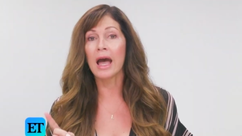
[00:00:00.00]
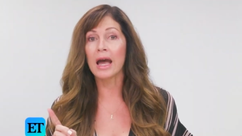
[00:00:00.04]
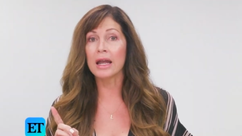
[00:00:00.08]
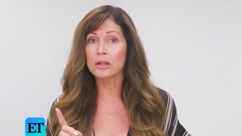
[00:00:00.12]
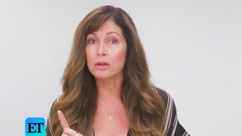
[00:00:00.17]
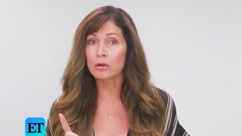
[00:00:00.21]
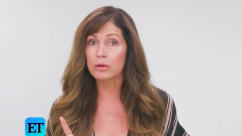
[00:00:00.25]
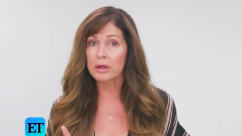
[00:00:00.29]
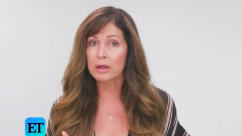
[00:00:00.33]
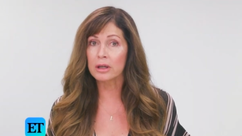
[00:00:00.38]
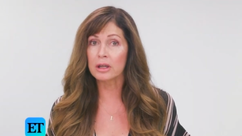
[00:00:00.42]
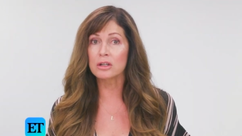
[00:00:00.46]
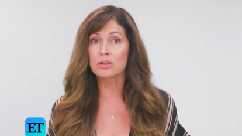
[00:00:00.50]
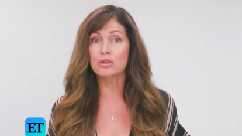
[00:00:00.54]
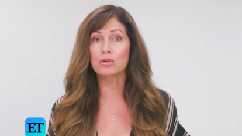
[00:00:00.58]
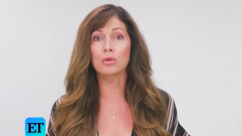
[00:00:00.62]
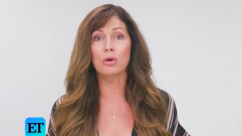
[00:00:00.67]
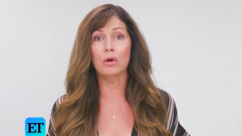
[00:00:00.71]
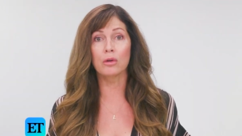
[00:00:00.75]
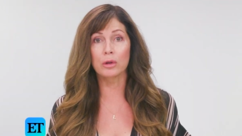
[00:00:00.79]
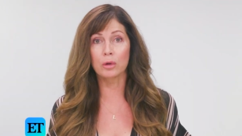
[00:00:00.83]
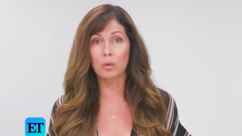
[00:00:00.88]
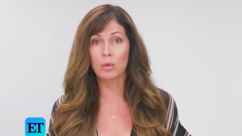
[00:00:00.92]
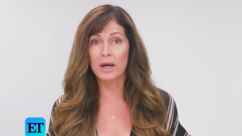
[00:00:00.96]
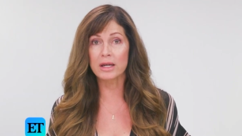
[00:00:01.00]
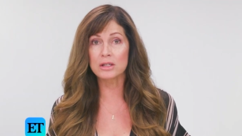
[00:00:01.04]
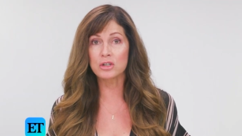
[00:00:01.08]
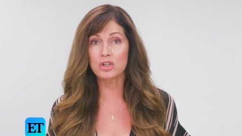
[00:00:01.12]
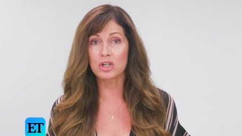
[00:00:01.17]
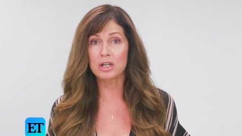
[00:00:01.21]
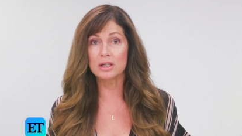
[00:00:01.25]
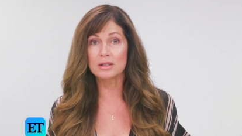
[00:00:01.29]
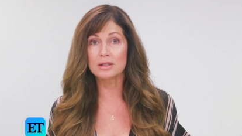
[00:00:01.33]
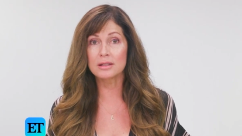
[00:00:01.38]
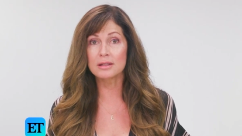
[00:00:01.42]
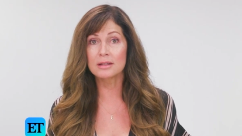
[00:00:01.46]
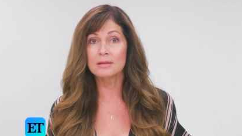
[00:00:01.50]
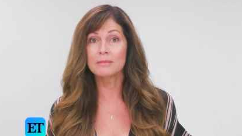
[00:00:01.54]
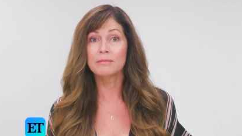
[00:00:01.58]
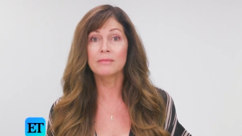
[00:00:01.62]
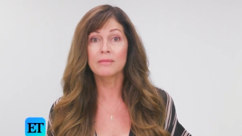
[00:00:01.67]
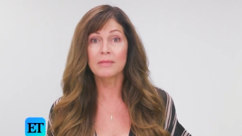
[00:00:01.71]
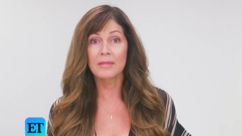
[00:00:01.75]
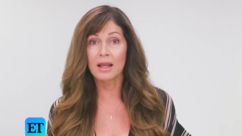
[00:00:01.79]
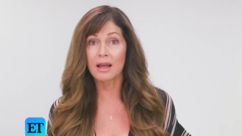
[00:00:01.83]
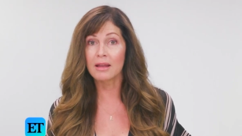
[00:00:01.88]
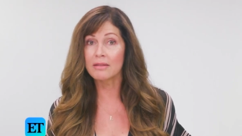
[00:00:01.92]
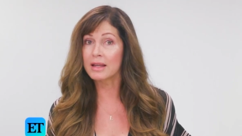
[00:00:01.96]
and you can control the questions.
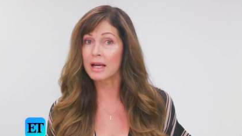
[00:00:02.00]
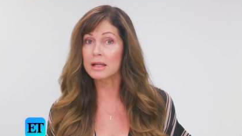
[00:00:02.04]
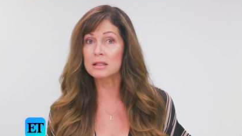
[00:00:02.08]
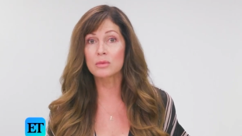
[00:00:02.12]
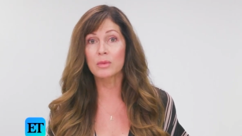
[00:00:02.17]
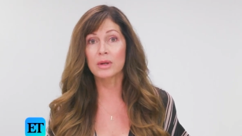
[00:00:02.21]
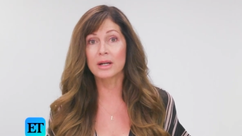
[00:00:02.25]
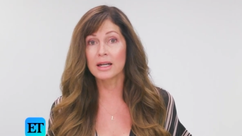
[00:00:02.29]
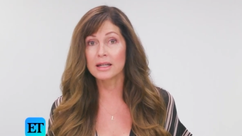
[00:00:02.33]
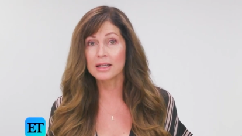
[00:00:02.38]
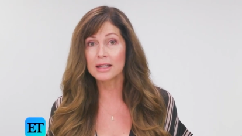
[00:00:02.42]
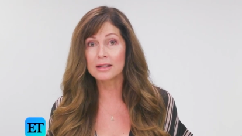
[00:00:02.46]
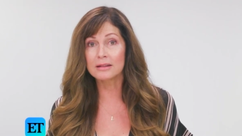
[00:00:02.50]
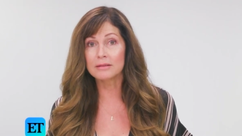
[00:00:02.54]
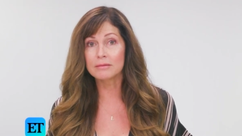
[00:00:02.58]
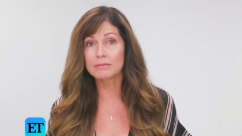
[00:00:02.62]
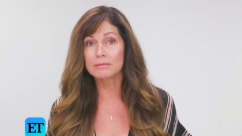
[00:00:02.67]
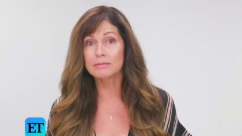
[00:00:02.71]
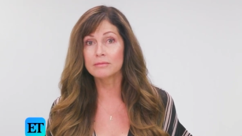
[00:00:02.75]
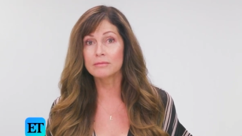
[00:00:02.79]
And that's what I did.